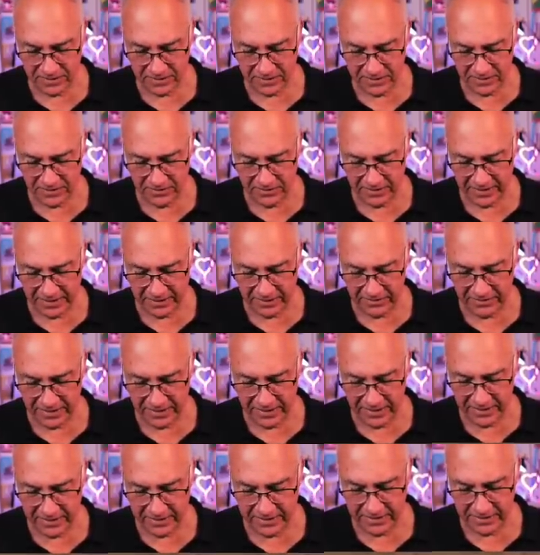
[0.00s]
done that
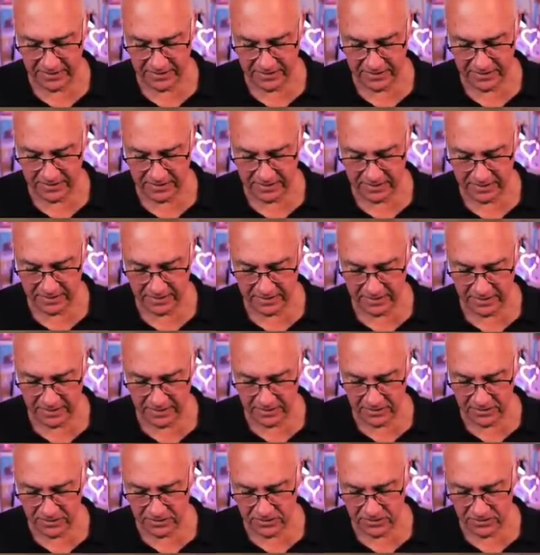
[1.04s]
already.
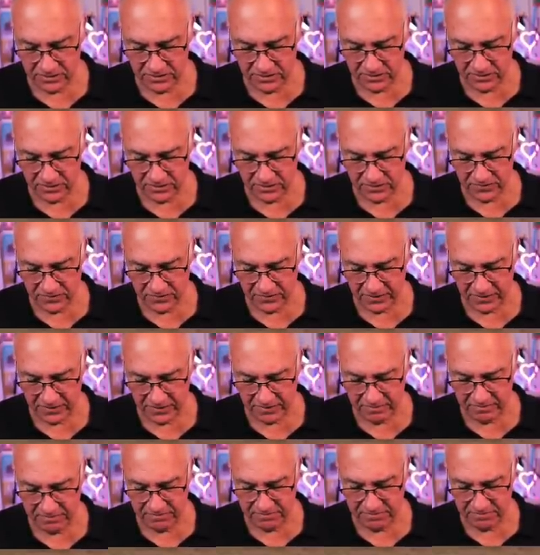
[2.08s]
So this is sort of, uh,
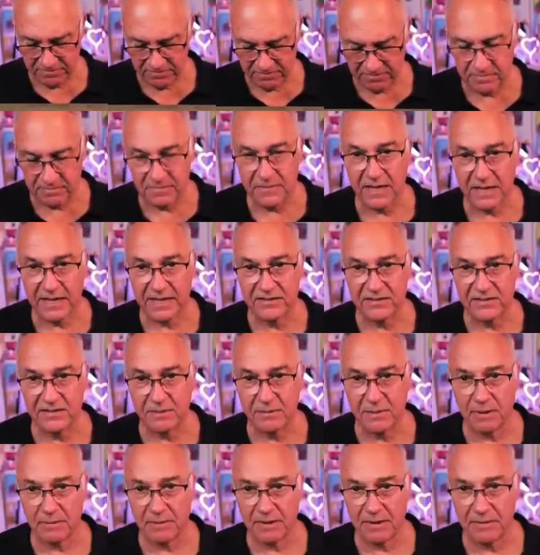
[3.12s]
I guess, the
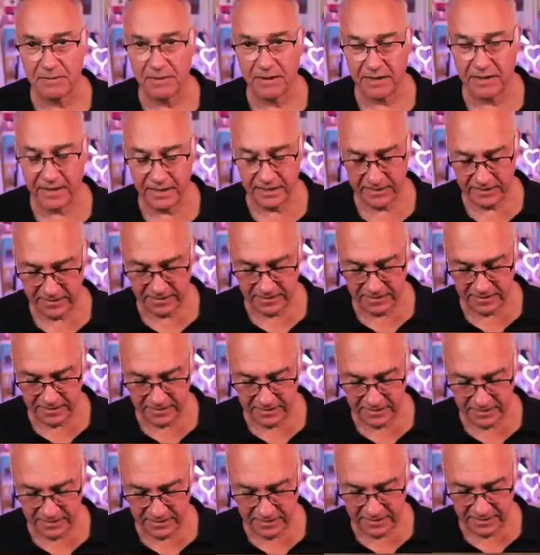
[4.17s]
pumpkin pie,
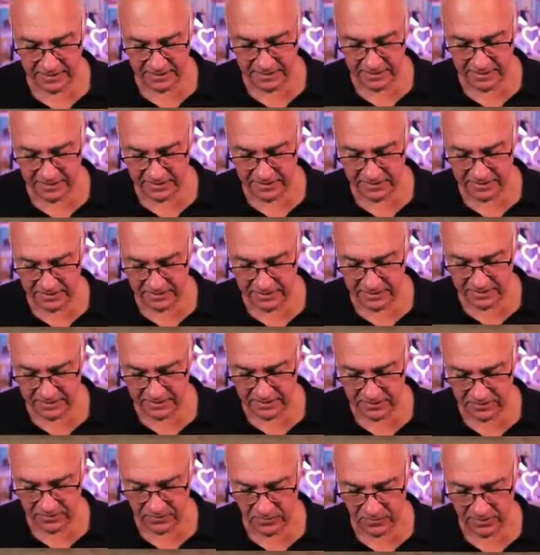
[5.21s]
and it is
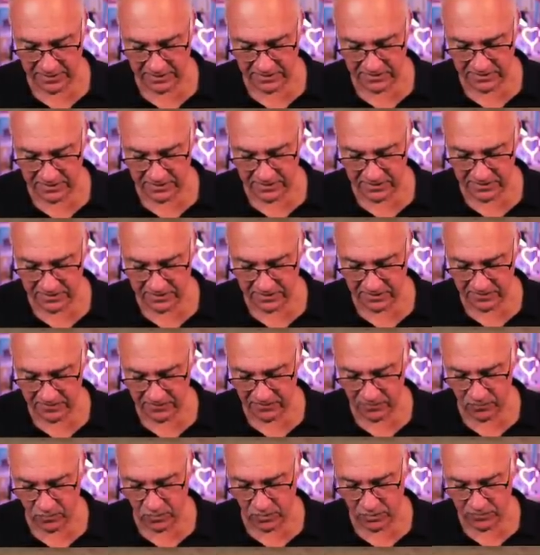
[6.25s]
has these kind of
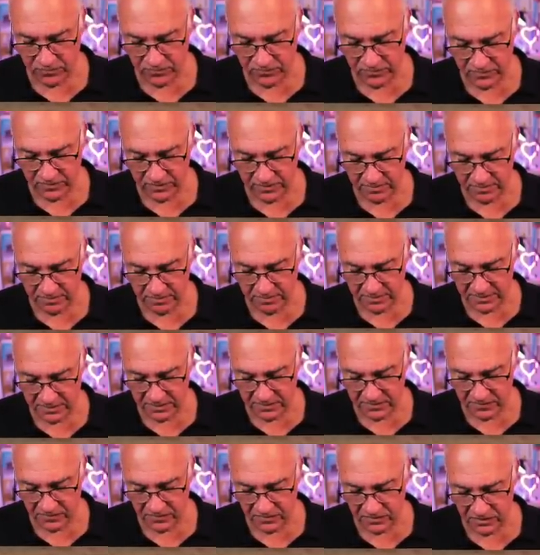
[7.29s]
woven bits
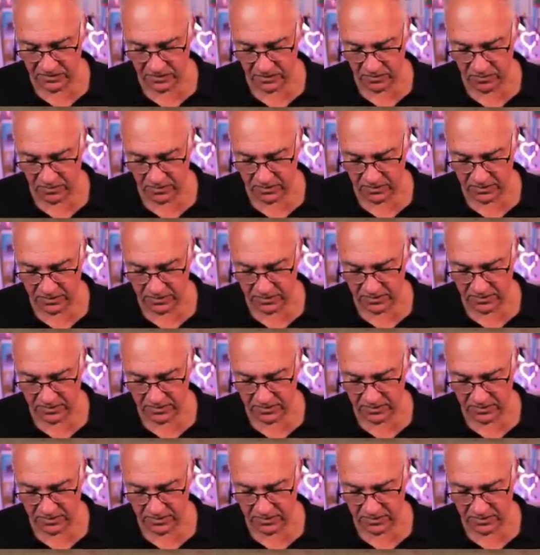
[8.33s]
of dough on it.